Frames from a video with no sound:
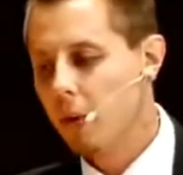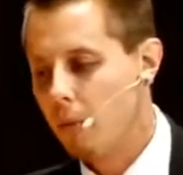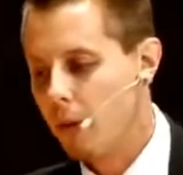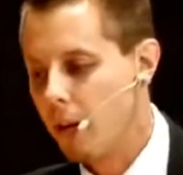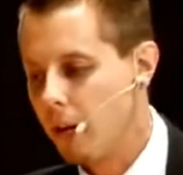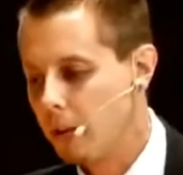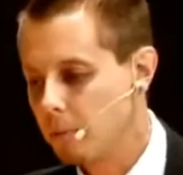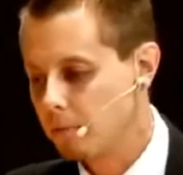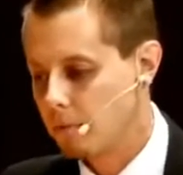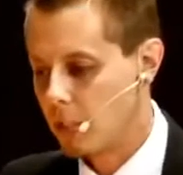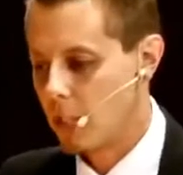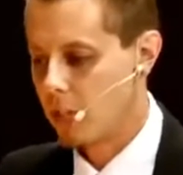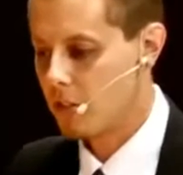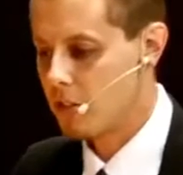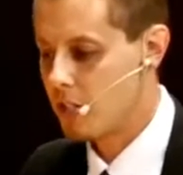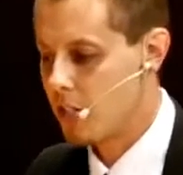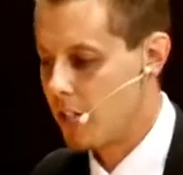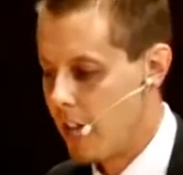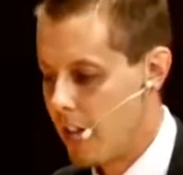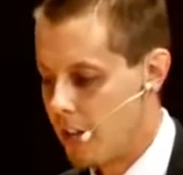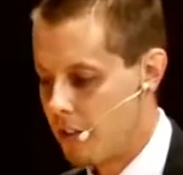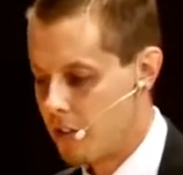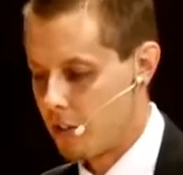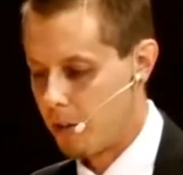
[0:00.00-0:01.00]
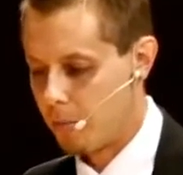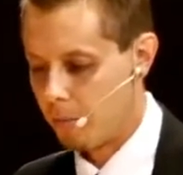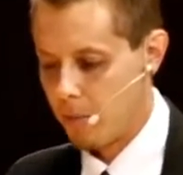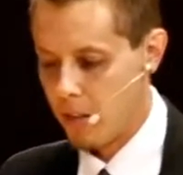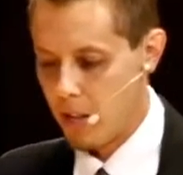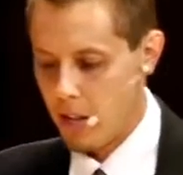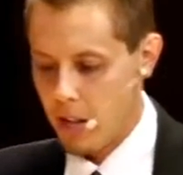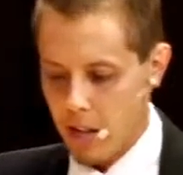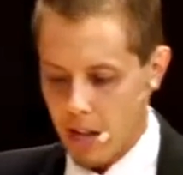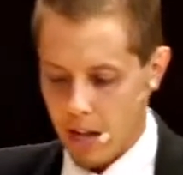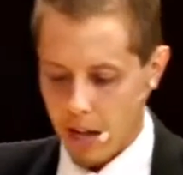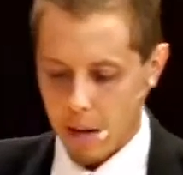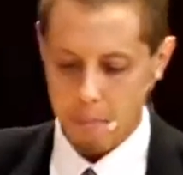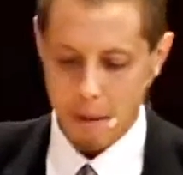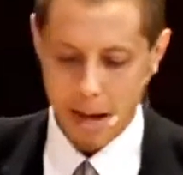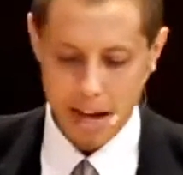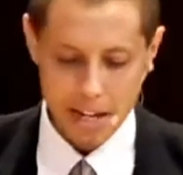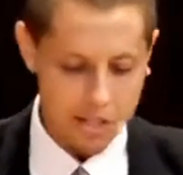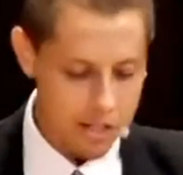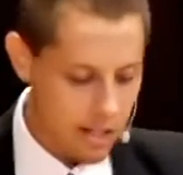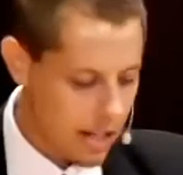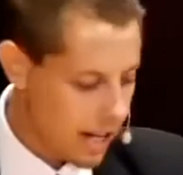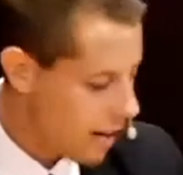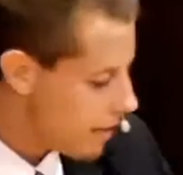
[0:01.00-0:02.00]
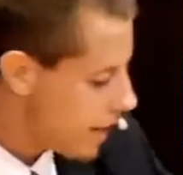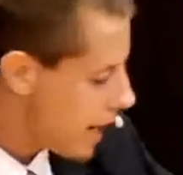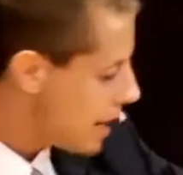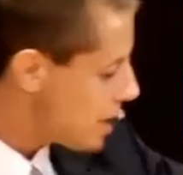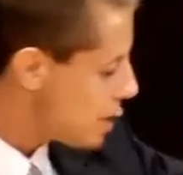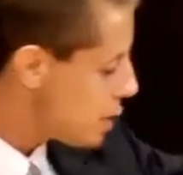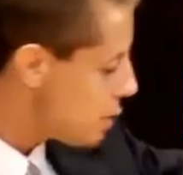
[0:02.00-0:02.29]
Well, here's the answer. Imagine that I've got a